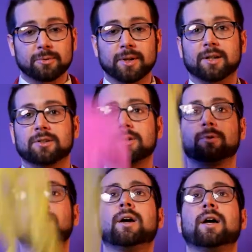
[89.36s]
we can
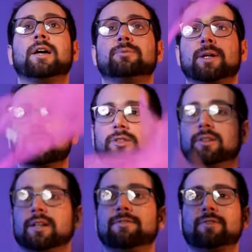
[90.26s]
do is we can just
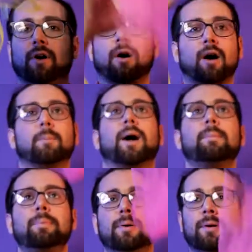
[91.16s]
lift our arm
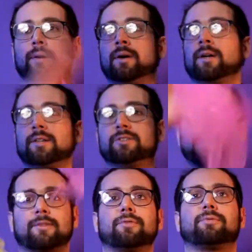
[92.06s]
up
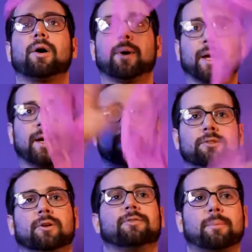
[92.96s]
instead of throwing it.
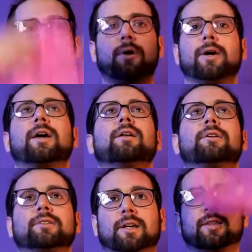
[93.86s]
So if I'm throwing it, it
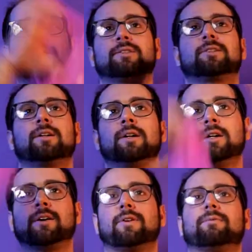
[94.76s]
looks like this.
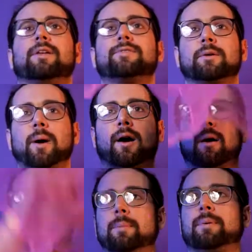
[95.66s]
If I'm lifting my
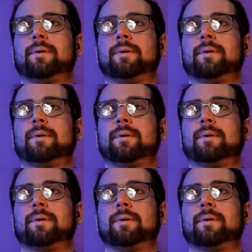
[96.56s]
arm up,